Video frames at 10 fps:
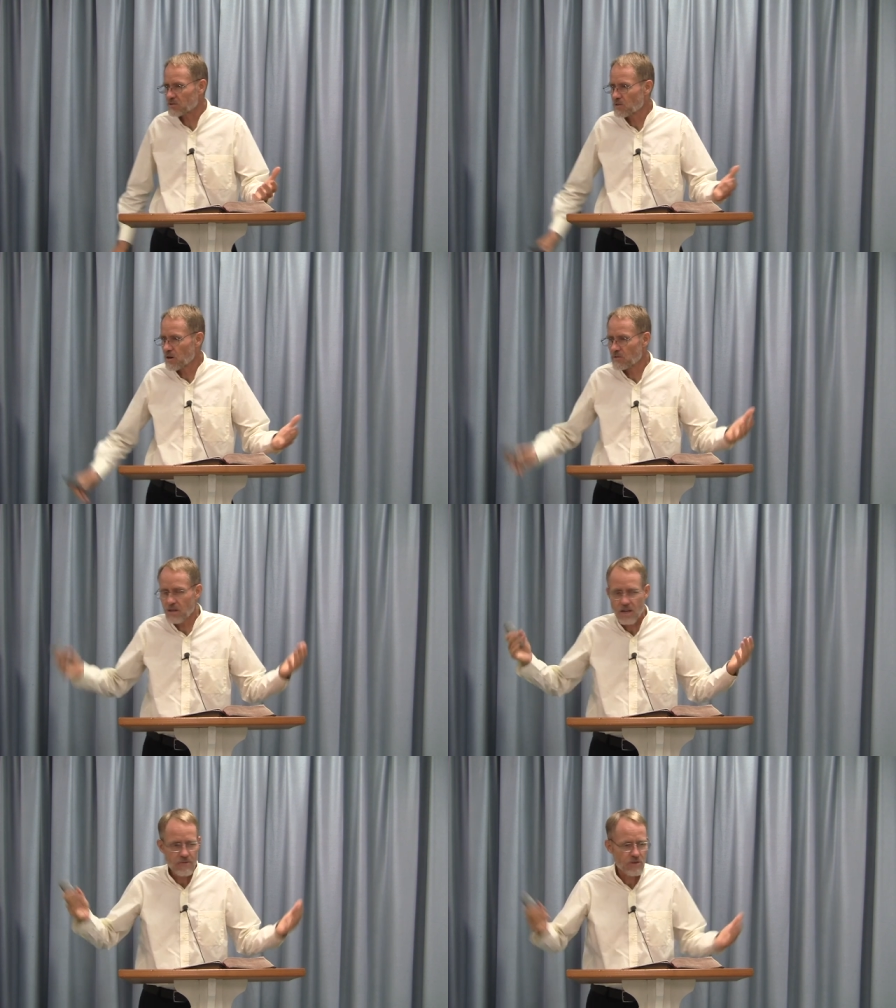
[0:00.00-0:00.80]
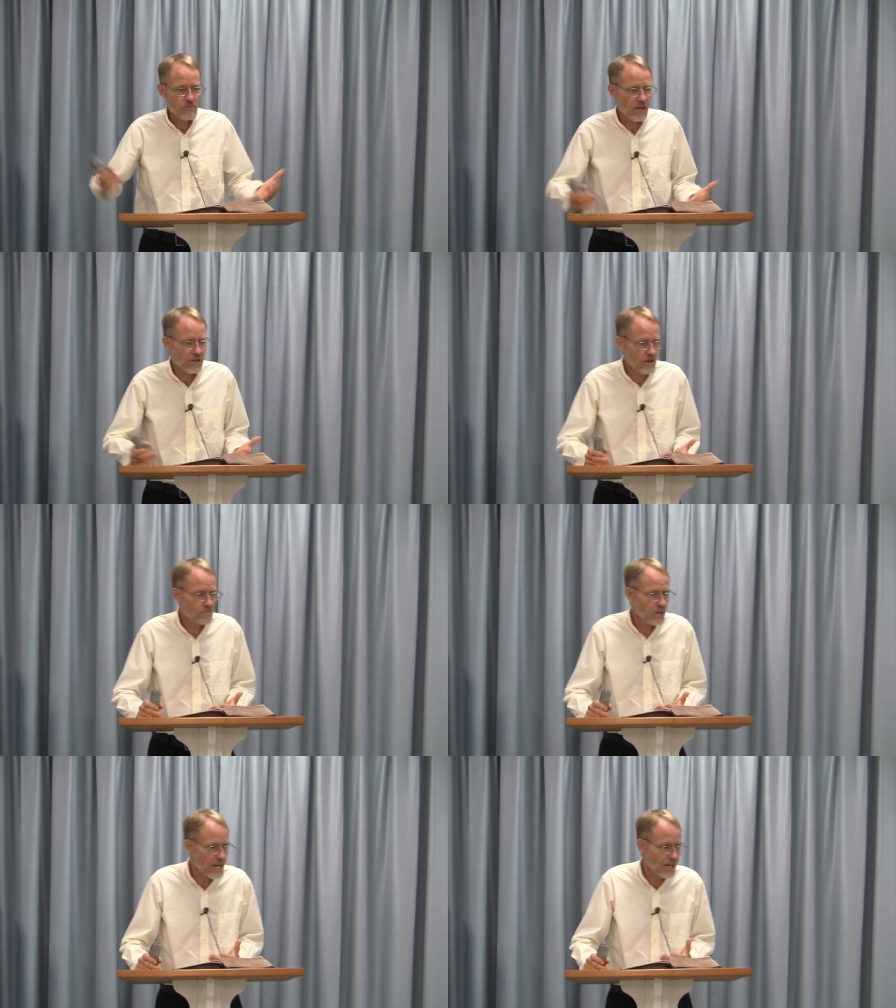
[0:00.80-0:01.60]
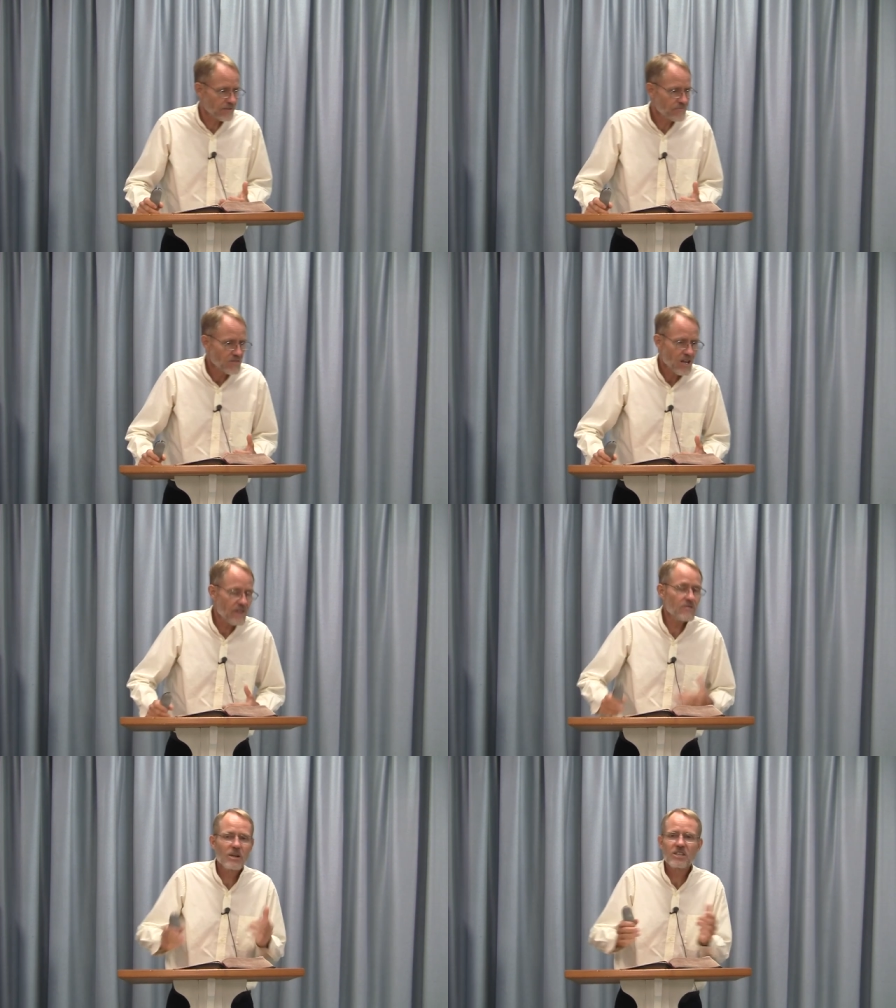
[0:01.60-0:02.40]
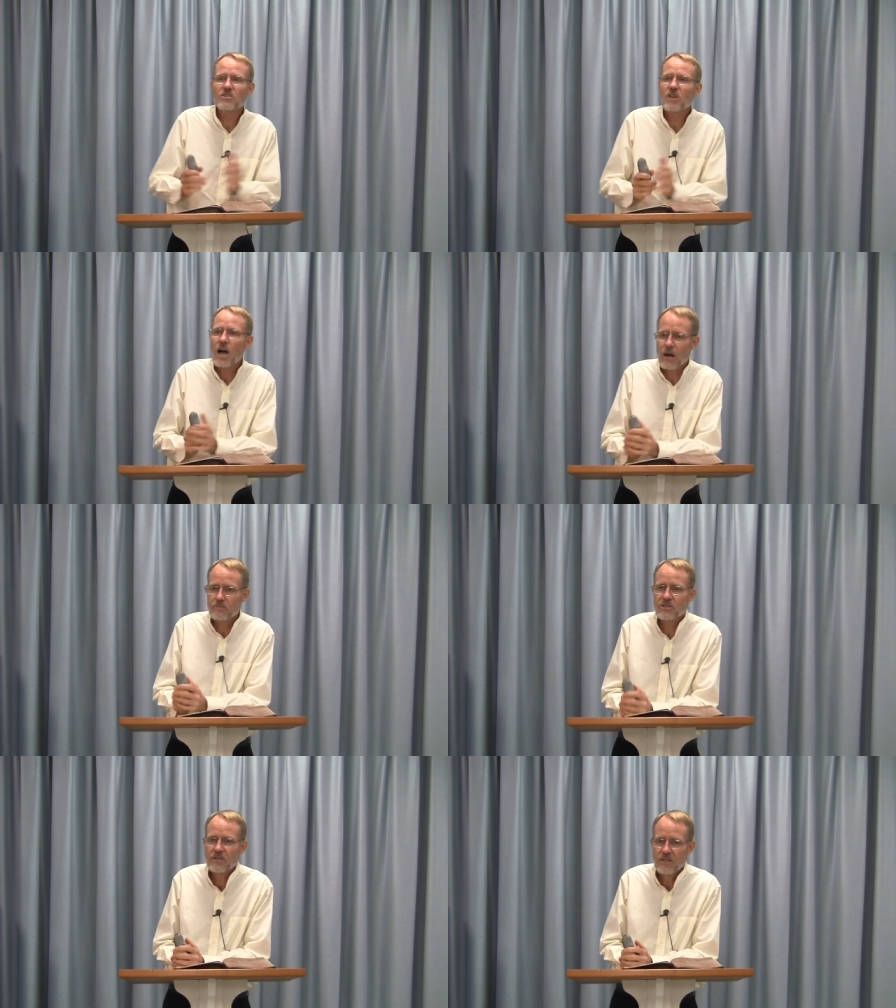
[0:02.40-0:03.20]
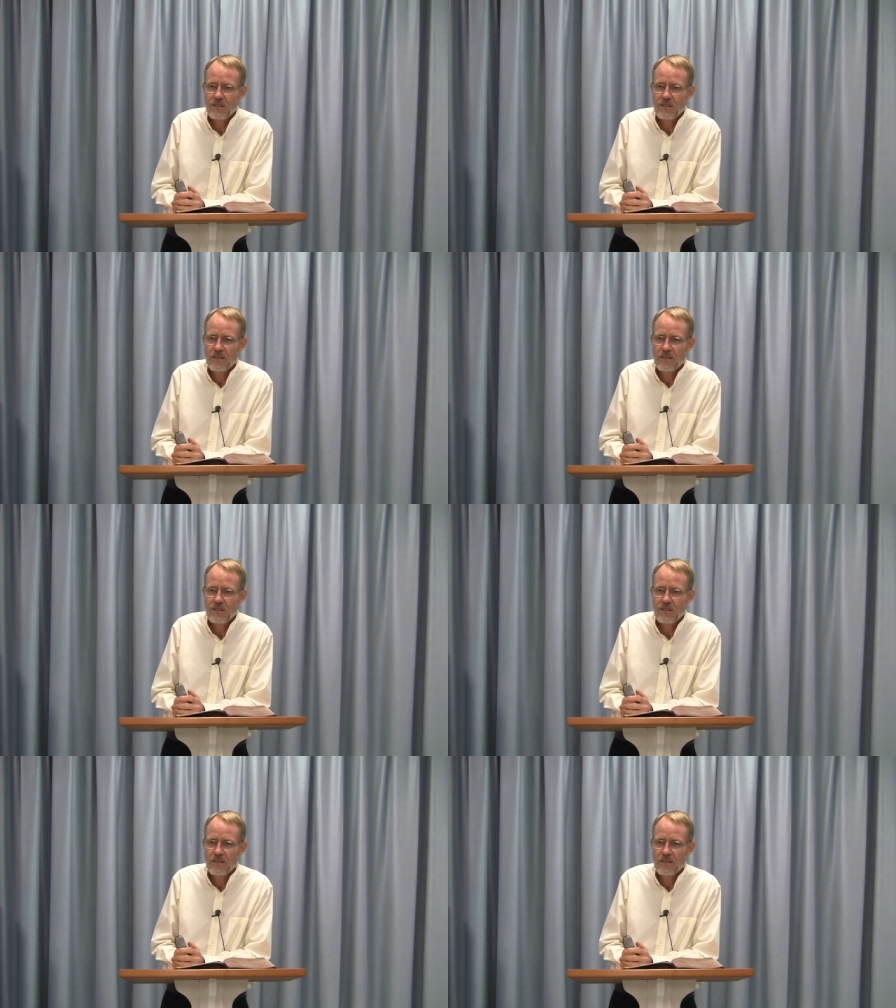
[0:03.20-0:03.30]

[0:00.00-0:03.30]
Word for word: wherever they have the radio playing, everybody stops